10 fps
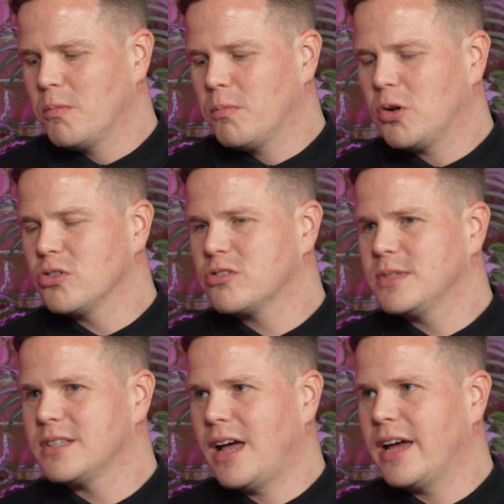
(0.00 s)

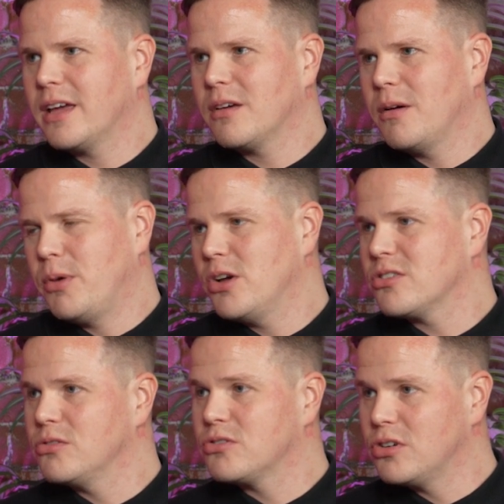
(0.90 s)
customers like a
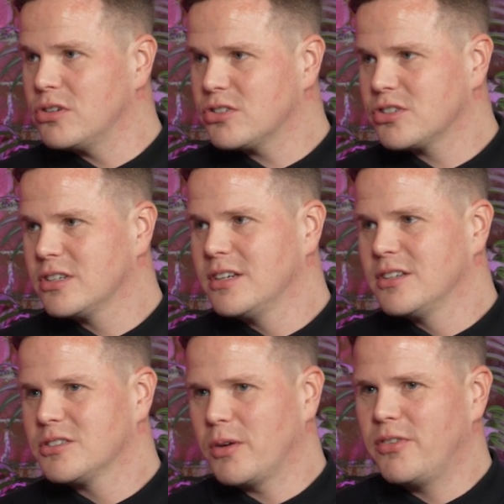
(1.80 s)
personal touch.
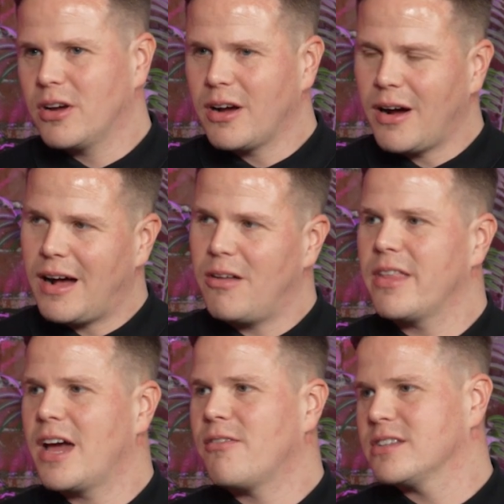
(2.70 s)
So if you've got out
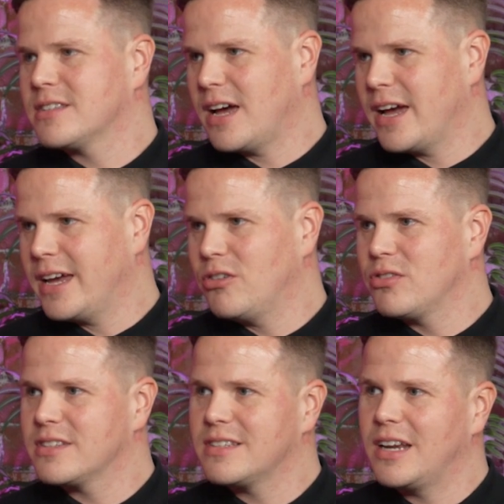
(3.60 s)
there on site and
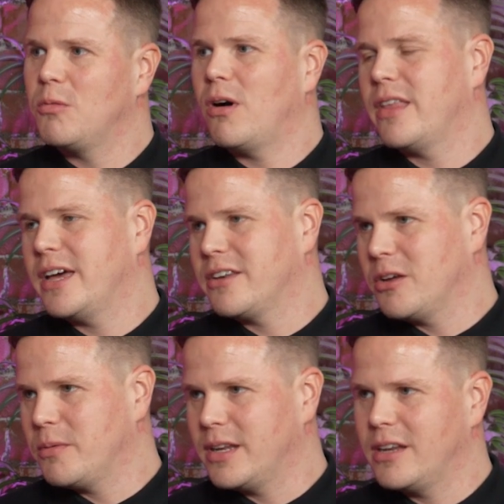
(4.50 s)
understanding what they're
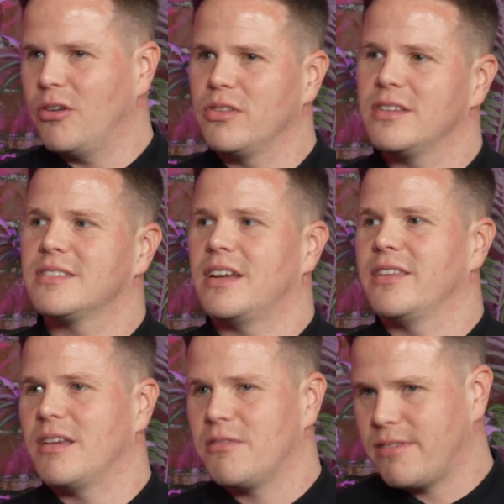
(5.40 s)
doing and
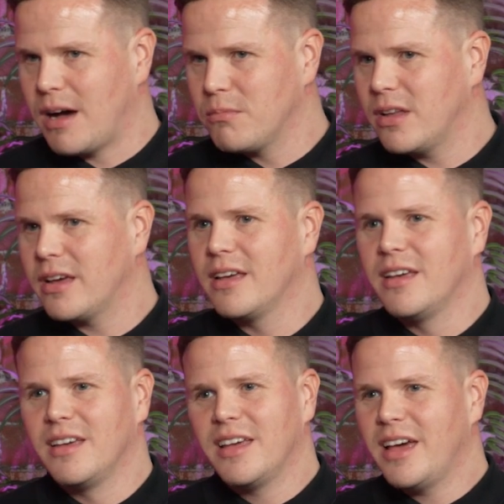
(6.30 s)
understanding their family,
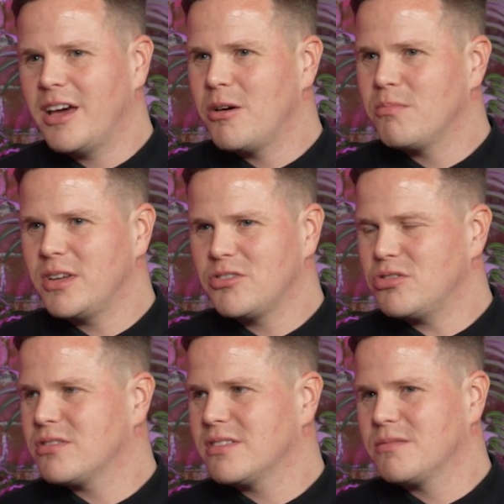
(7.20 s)

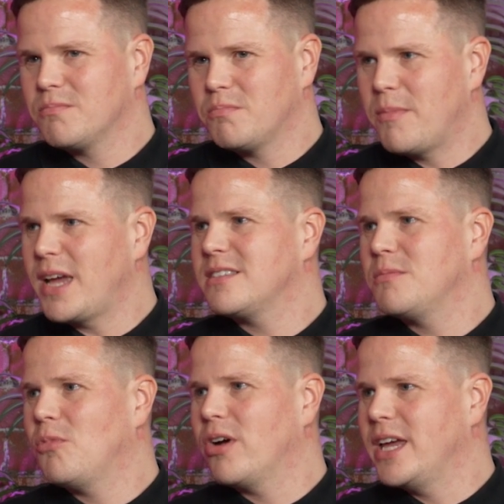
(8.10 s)
it makes it
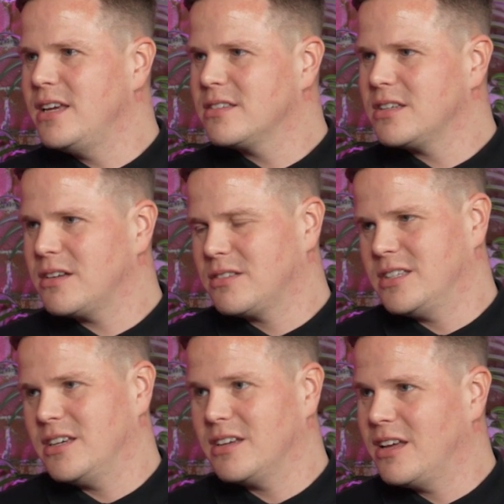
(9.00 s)
more easier
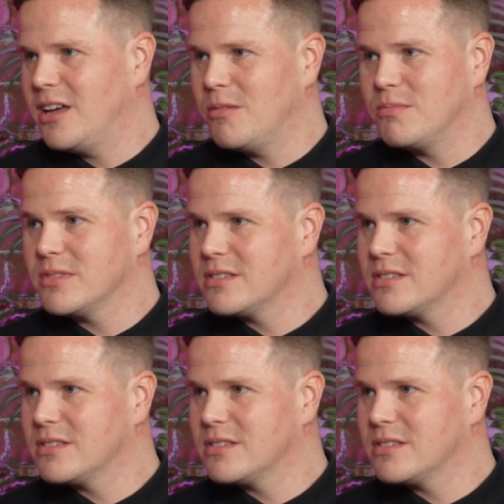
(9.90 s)
to.